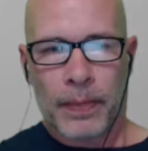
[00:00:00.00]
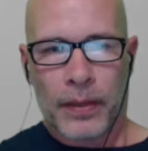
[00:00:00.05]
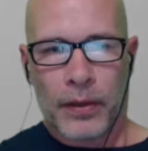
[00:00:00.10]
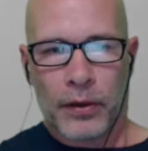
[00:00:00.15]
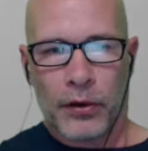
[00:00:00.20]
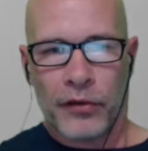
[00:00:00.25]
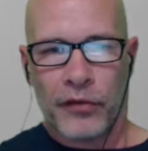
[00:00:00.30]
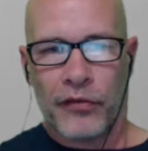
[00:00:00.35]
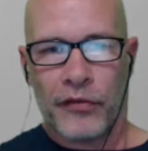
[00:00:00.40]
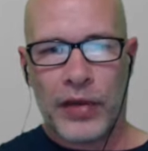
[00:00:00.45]

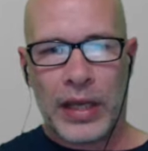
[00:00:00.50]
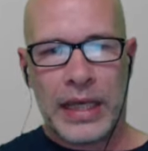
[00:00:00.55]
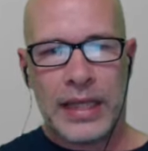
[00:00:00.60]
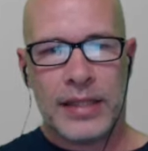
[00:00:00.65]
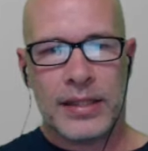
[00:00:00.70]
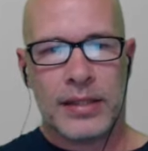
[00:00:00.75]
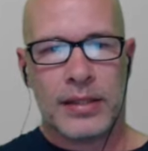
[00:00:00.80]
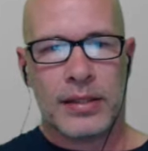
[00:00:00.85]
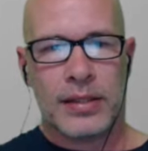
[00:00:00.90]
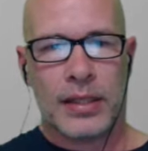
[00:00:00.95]
or
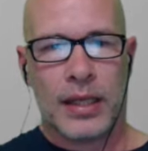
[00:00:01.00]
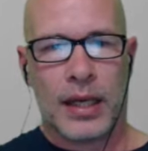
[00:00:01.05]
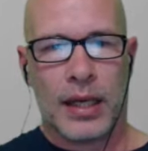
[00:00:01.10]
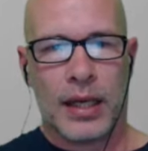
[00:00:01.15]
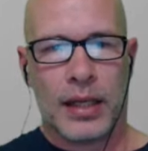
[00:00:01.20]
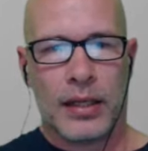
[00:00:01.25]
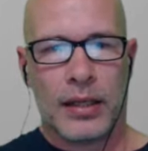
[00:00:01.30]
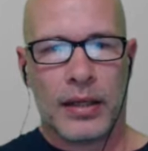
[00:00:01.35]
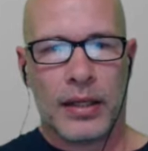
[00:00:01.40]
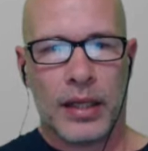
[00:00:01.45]
phases,
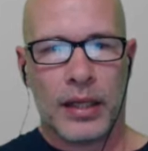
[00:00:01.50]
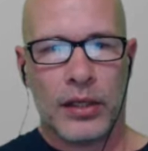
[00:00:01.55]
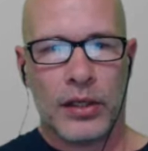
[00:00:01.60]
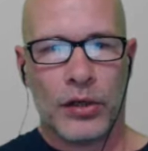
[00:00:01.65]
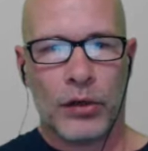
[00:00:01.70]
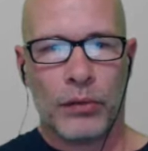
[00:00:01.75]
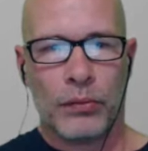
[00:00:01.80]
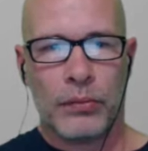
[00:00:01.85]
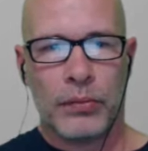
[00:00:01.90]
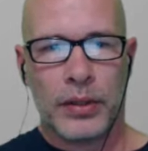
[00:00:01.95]
and that you
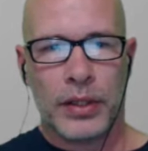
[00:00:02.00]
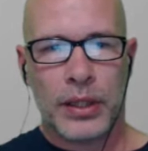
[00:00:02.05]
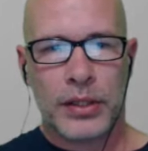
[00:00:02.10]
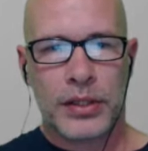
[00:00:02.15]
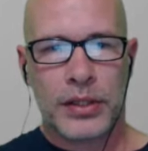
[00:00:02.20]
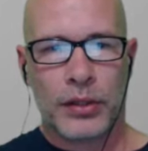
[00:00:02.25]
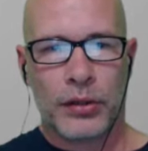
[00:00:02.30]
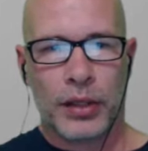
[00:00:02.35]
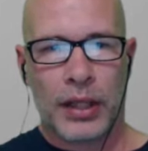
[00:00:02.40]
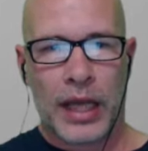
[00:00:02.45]
don't
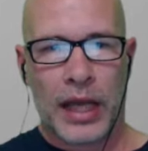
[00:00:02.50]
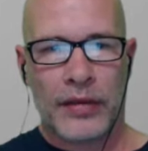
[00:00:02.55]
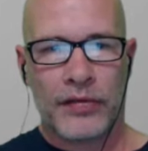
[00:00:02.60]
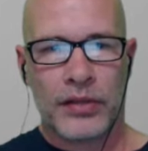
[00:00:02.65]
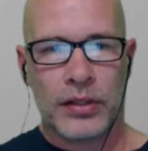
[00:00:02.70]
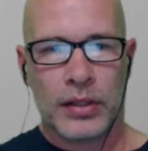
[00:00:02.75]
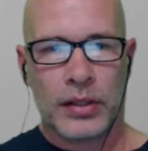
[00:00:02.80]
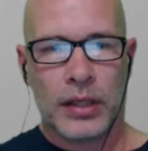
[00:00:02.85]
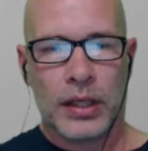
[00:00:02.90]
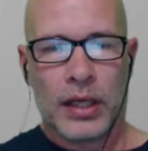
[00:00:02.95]
necessarily have
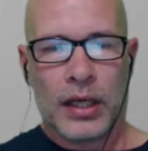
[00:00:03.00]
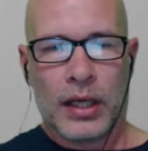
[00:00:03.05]
to